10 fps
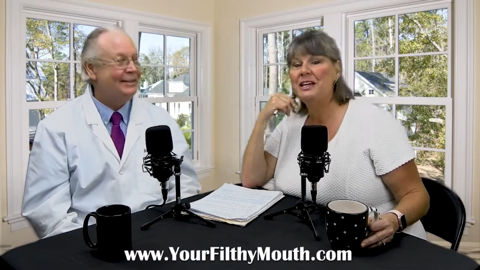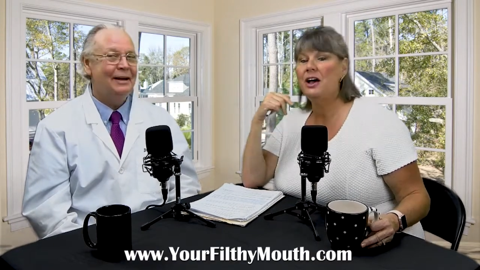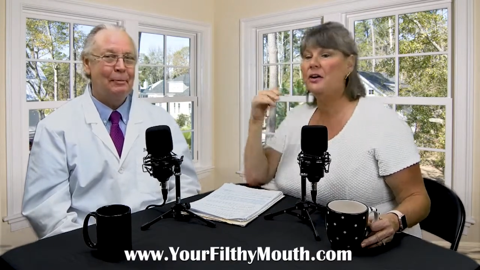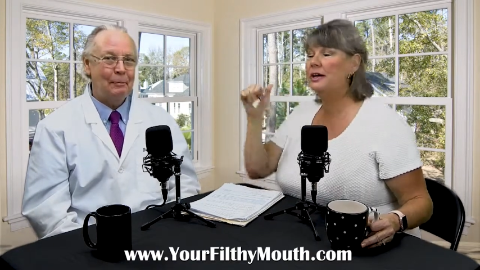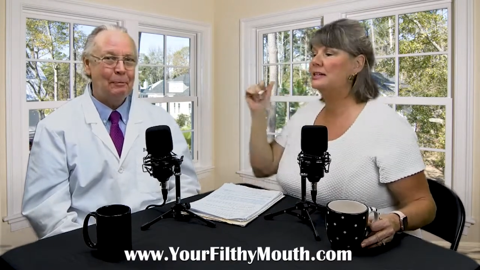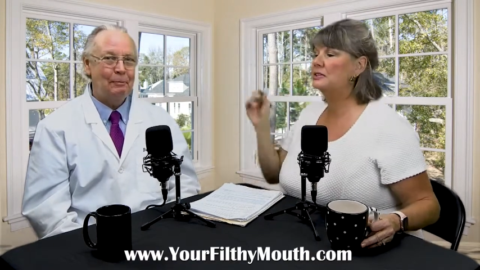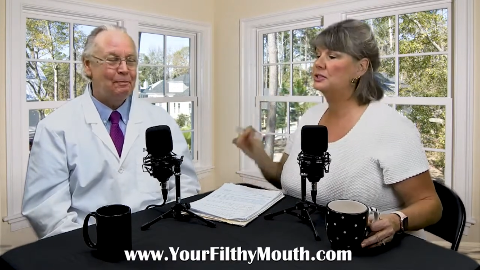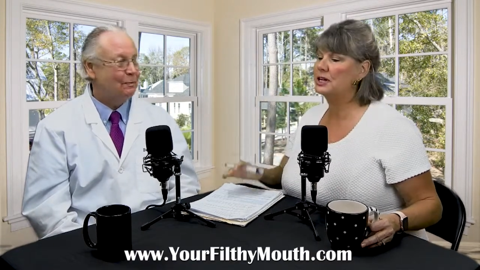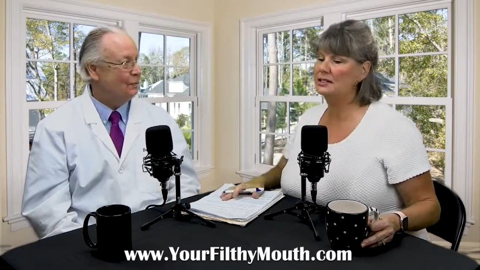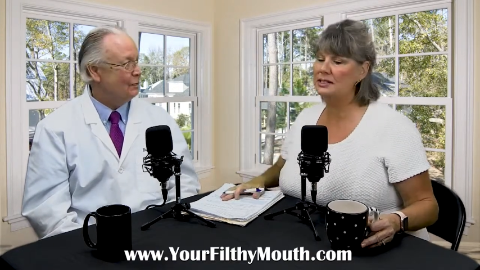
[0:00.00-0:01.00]
Speaker 1: all right,
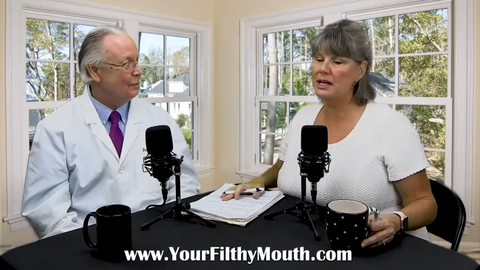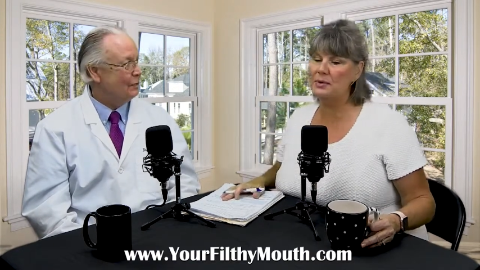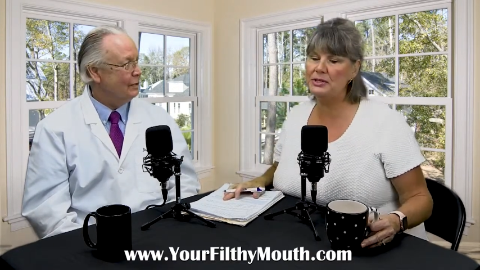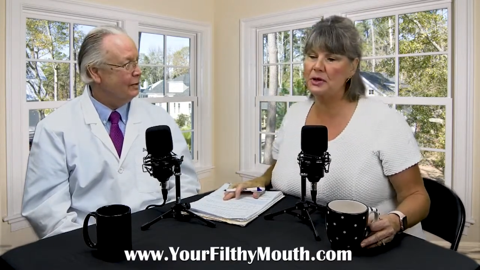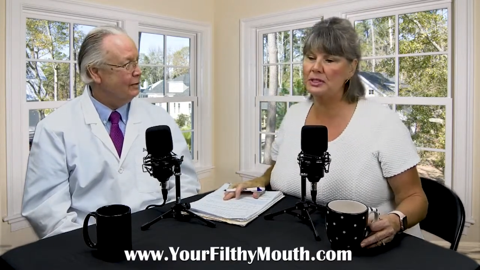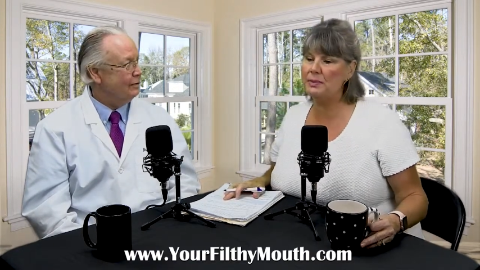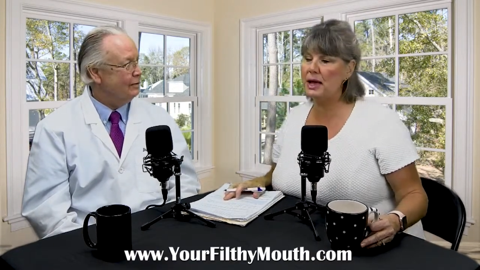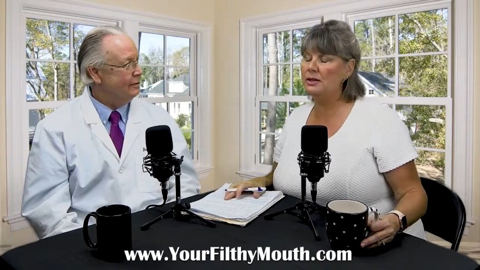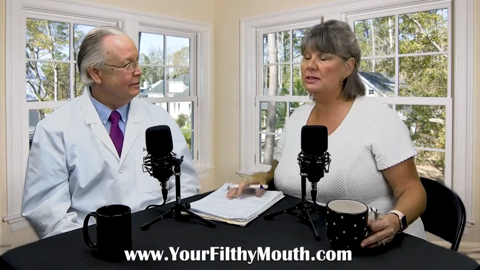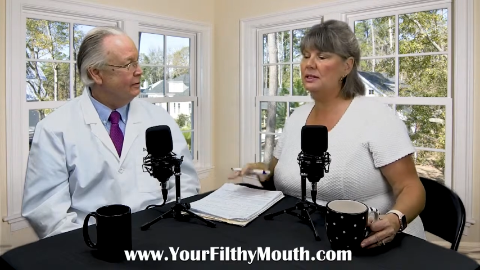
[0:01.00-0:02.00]
Dr. Chuck, today we talked
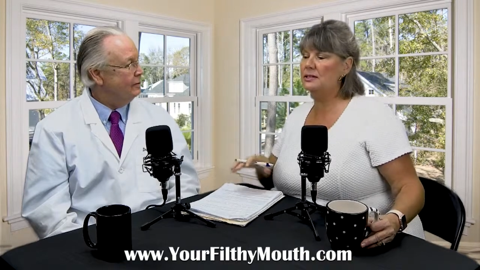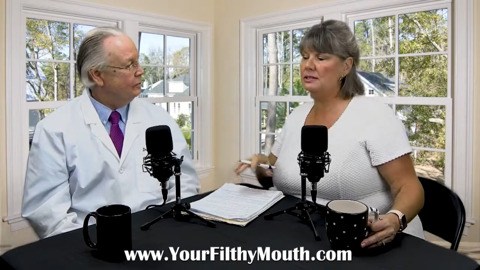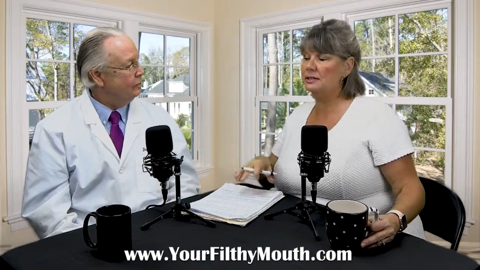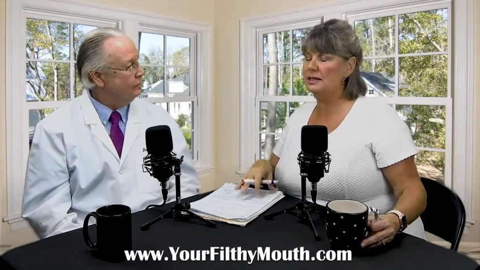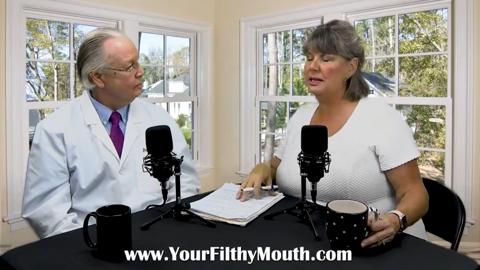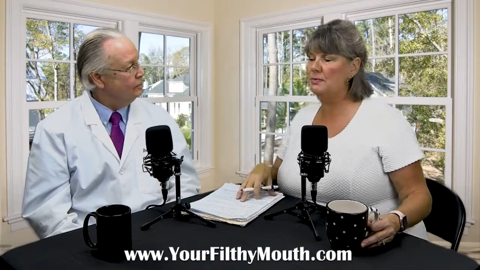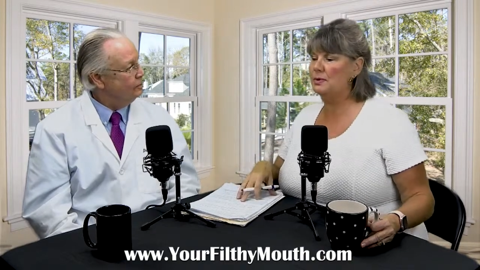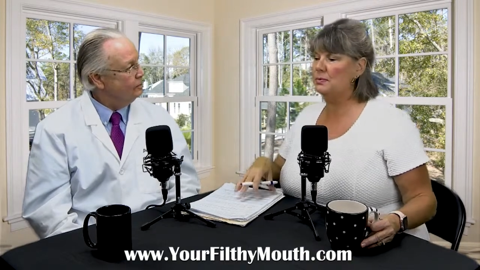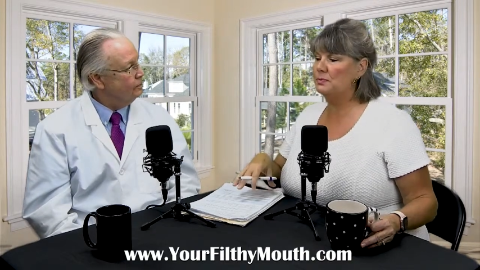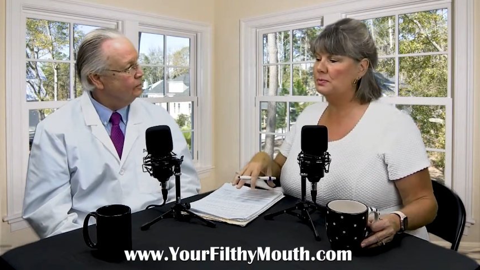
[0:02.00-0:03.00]
about sleep,
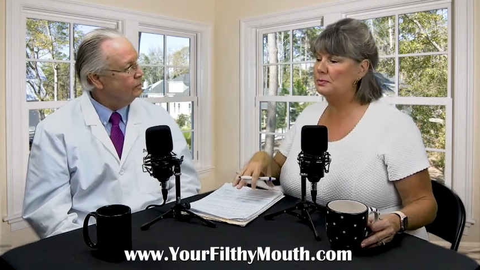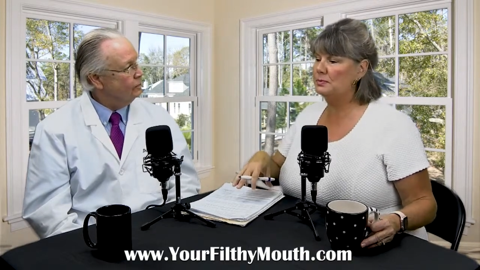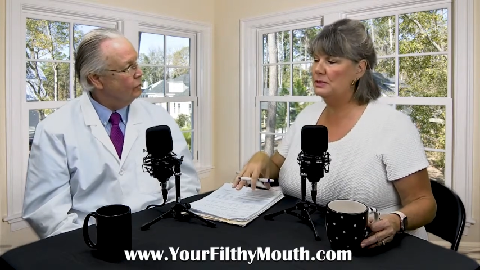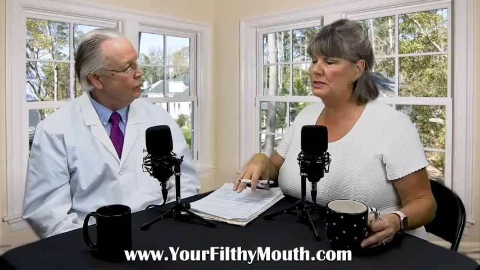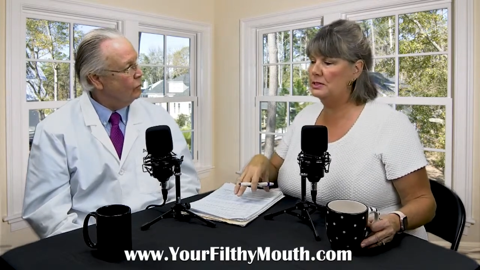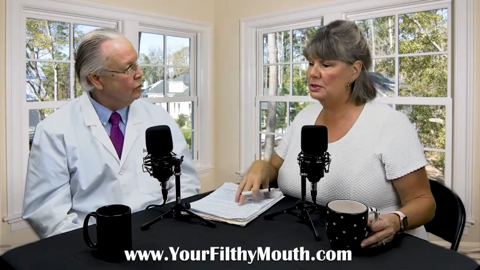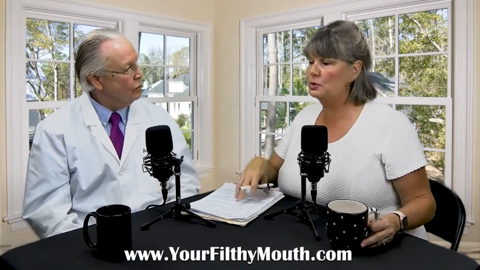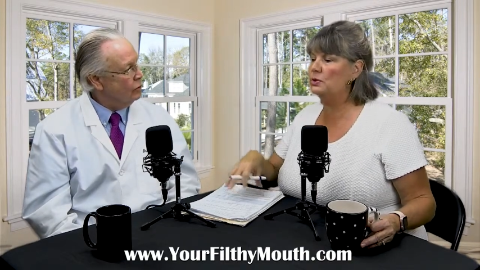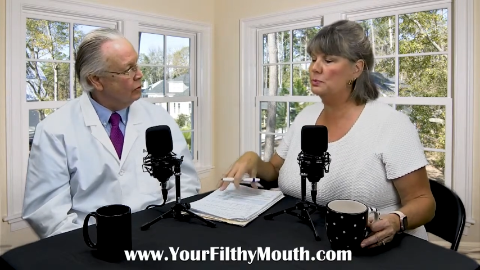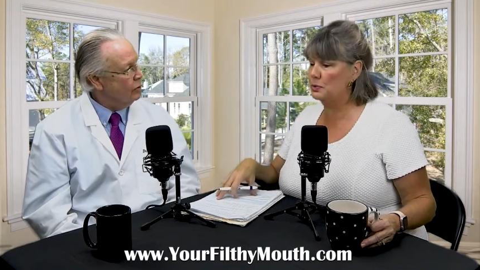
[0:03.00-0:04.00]

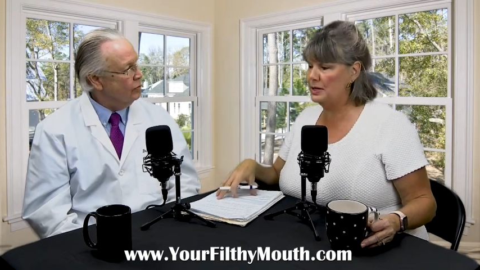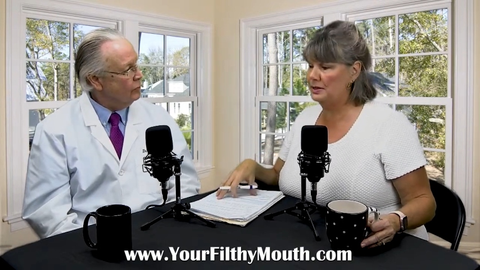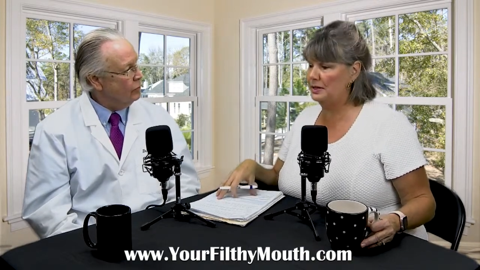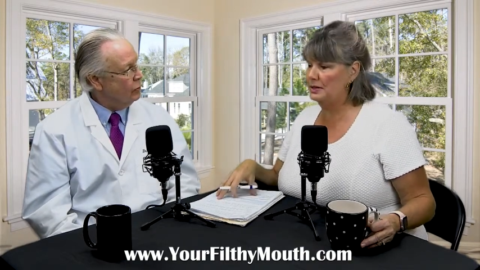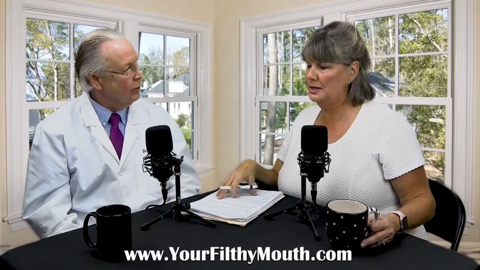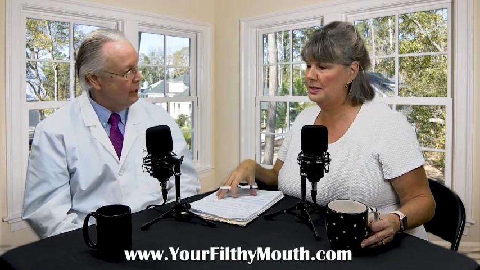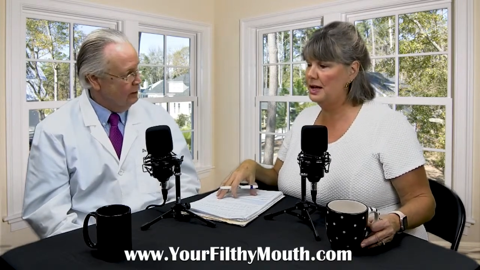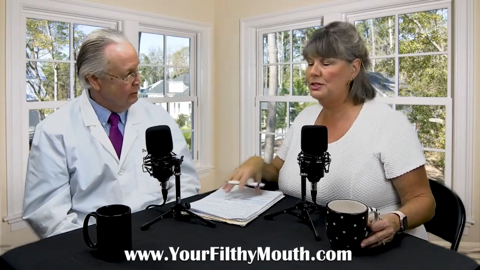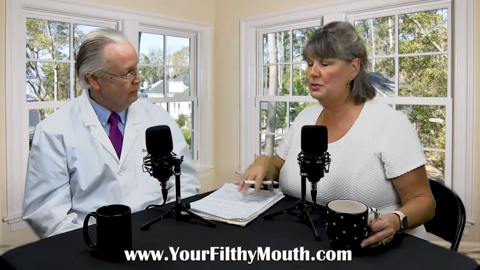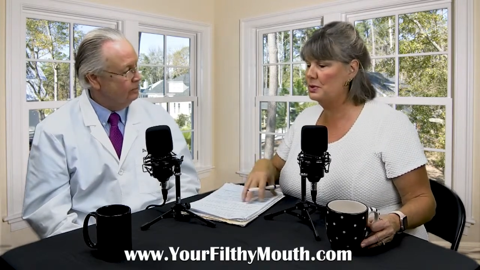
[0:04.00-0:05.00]
disordered breathing.
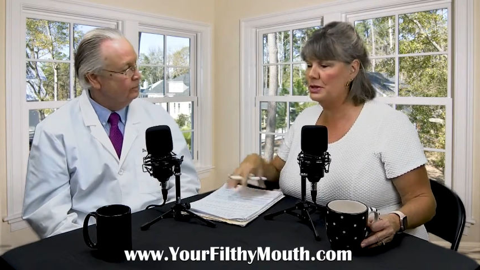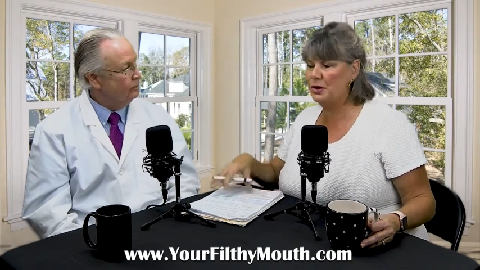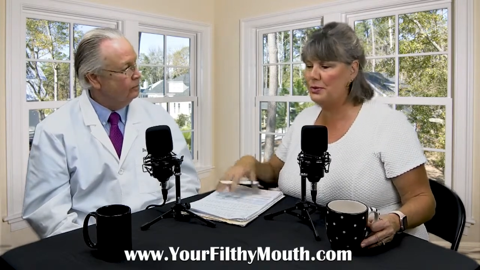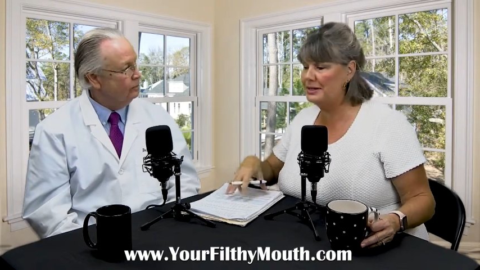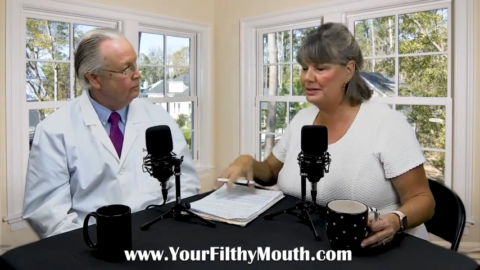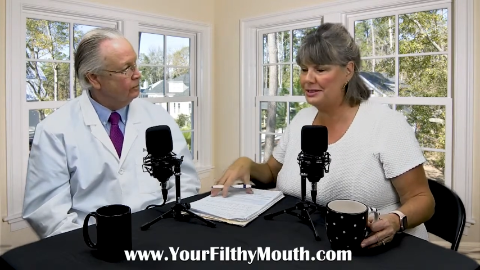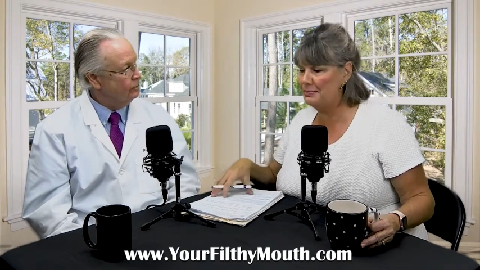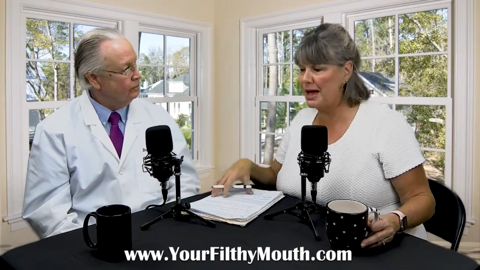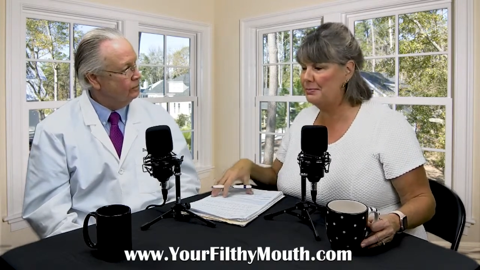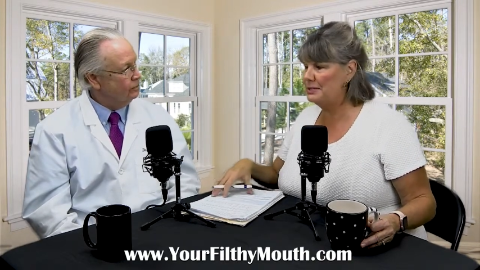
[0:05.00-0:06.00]
Right. I just want to go right to
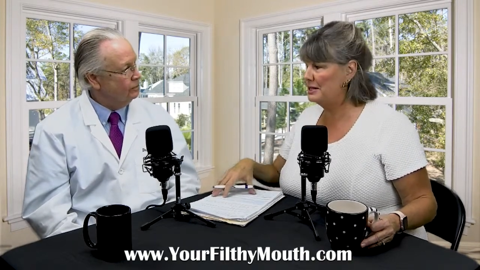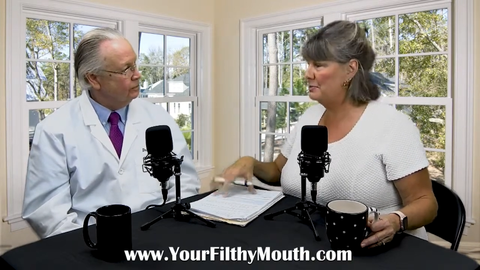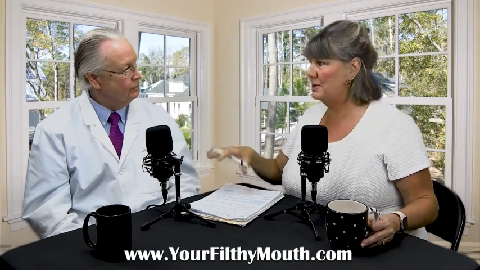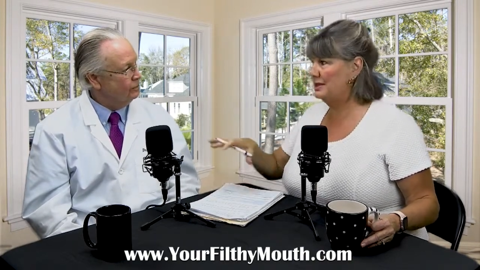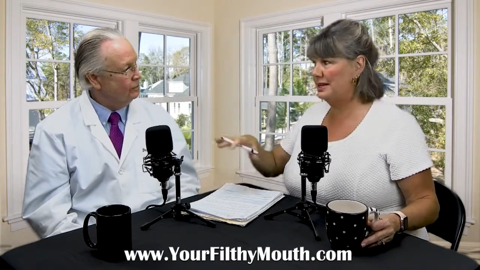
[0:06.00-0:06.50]
sleep apnea, but